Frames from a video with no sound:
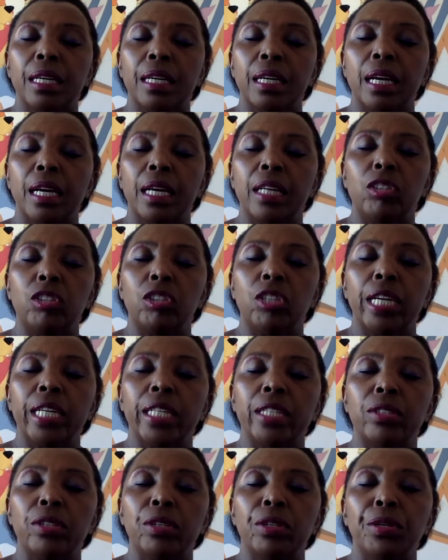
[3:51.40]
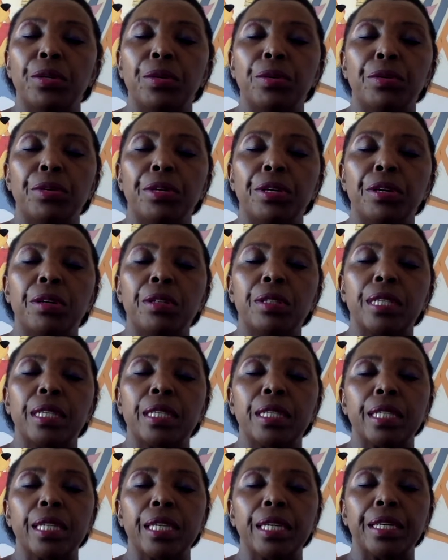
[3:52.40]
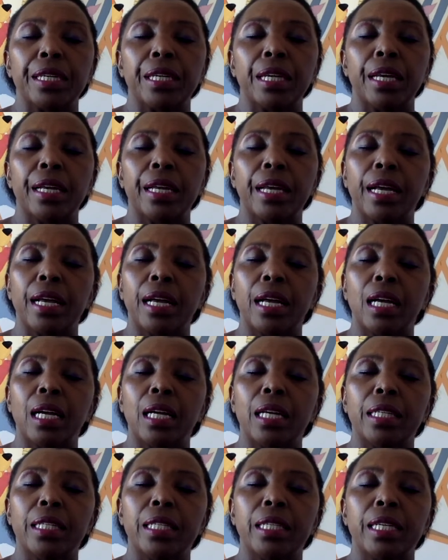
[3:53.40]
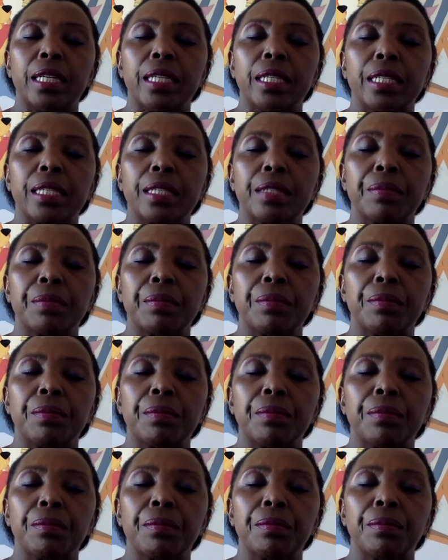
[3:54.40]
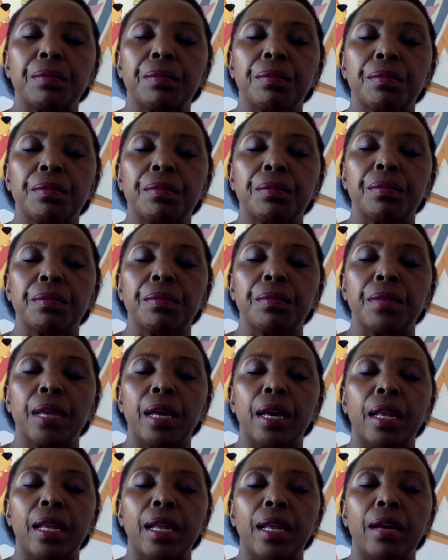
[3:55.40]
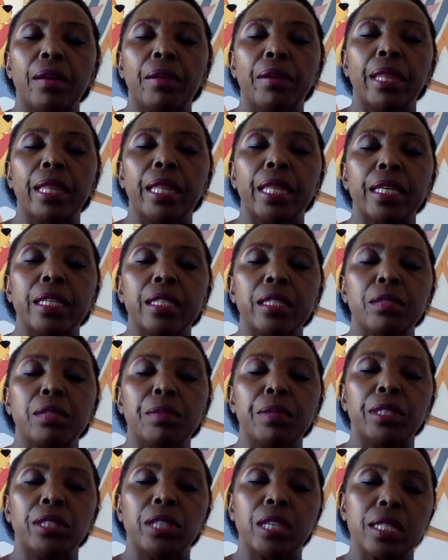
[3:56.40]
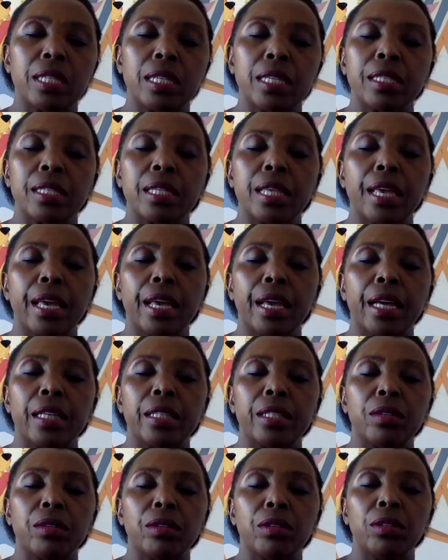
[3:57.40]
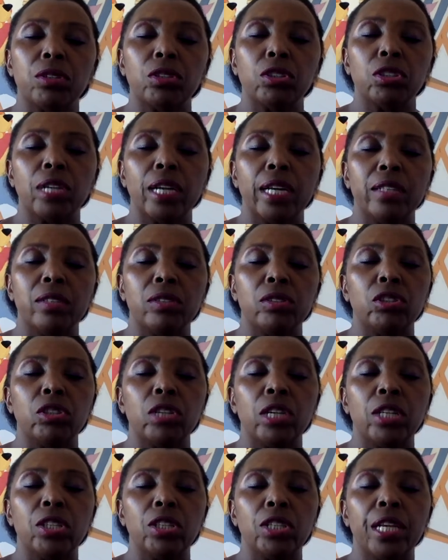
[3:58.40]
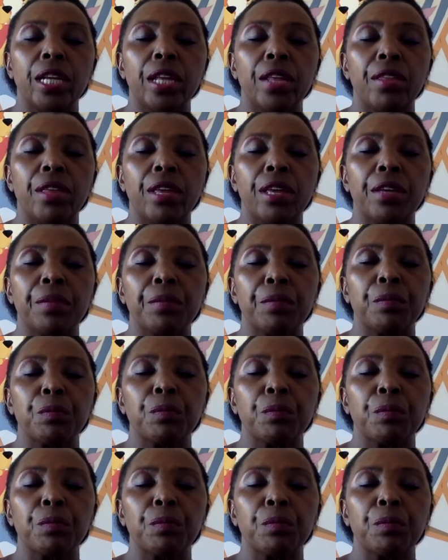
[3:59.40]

a gentle curiosity and a kindness. Allowing things to be just as they are, so not trying to change anything